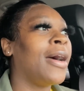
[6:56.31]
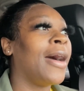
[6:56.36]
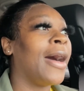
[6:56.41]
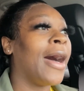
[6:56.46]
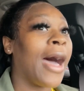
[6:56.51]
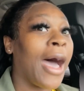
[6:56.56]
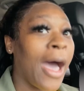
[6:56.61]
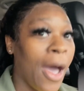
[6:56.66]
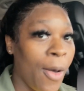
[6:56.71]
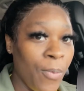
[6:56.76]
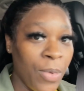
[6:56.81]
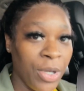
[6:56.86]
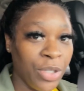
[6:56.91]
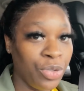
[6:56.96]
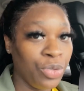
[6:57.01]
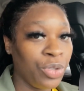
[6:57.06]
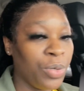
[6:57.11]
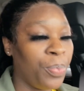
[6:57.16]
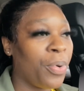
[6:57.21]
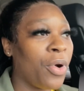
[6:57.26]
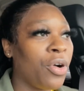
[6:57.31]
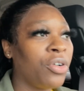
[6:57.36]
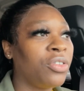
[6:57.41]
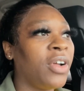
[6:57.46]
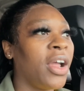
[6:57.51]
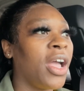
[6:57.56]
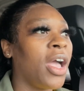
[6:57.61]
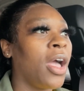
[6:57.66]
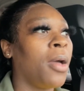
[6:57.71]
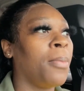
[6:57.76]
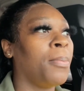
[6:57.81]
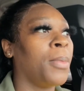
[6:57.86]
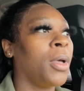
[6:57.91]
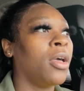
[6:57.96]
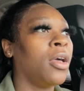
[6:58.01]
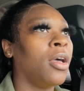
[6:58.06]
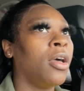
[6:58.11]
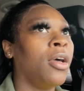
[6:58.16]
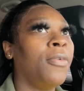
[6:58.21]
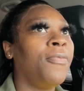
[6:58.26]
I went through the
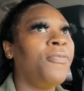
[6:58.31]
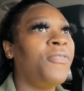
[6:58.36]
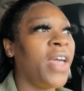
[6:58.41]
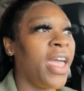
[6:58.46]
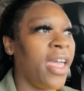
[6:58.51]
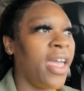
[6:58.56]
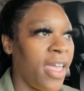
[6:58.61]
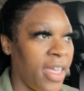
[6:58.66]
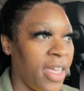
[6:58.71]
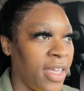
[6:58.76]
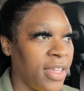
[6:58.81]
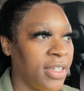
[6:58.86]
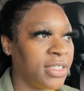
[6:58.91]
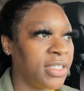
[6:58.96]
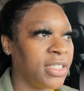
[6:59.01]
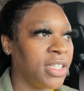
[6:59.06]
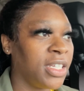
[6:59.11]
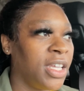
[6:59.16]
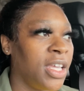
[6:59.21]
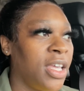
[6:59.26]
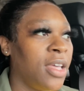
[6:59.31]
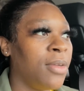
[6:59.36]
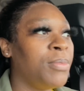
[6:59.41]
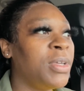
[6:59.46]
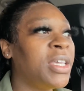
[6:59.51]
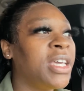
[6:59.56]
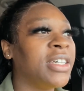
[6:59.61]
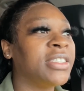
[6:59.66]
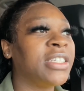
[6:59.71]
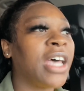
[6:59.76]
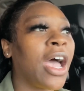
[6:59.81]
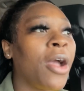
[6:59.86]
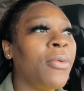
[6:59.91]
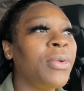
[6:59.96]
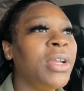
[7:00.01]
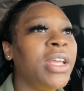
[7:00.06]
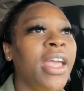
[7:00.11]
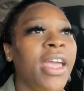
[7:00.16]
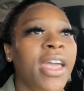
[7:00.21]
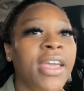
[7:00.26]
program fast because I
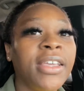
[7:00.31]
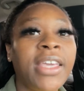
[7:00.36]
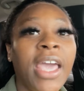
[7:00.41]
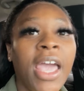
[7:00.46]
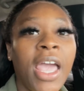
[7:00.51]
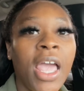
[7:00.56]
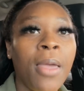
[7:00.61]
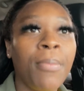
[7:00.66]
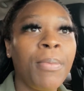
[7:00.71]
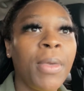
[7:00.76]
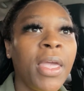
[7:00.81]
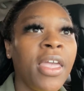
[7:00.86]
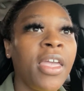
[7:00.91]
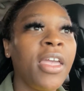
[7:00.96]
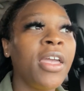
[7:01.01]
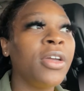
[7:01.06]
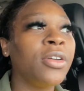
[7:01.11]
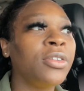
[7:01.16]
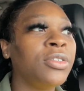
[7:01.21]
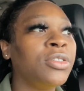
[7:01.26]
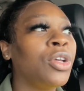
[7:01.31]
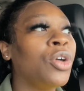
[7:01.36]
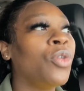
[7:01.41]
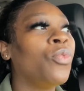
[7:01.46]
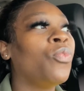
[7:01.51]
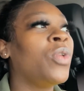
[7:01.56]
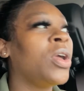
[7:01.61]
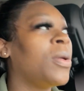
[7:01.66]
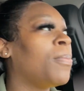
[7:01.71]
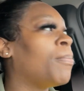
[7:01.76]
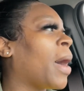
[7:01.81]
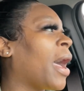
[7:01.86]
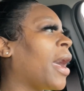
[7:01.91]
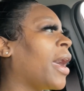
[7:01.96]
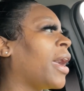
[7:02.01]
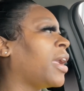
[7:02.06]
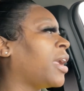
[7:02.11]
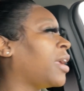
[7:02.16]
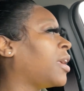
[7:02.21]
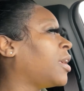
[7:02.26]
already had came in with
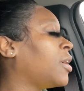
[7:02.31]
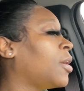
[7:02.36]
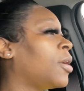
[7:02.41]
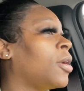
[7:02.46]
my